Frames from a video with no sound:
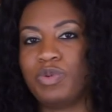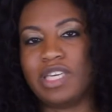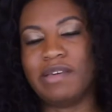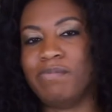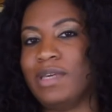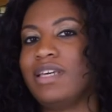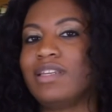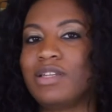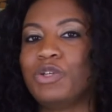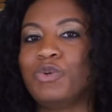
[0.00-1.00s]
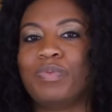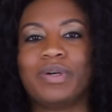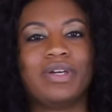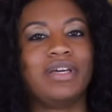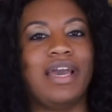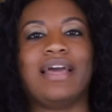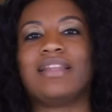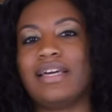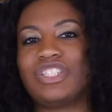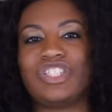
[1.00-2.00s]
You keep me in the loop,
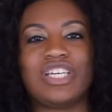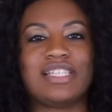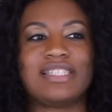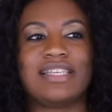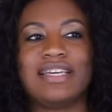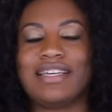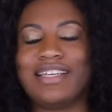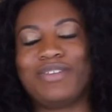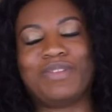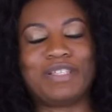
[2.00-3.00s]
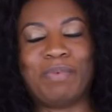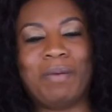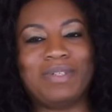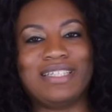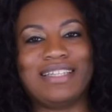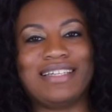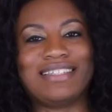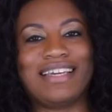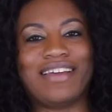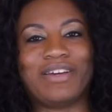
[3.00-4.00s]
and let's just get through this publishing thing
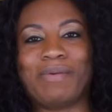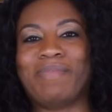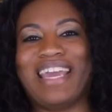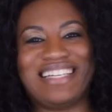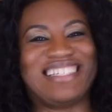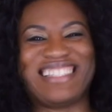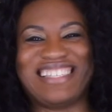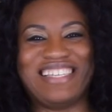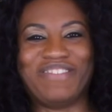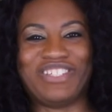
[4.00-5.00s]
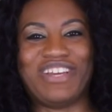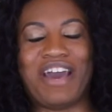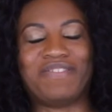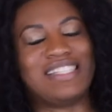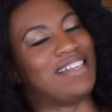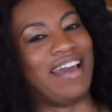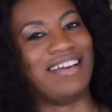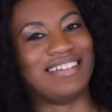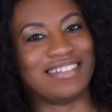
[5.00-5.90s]
together. I'm anxious to see what you have to say.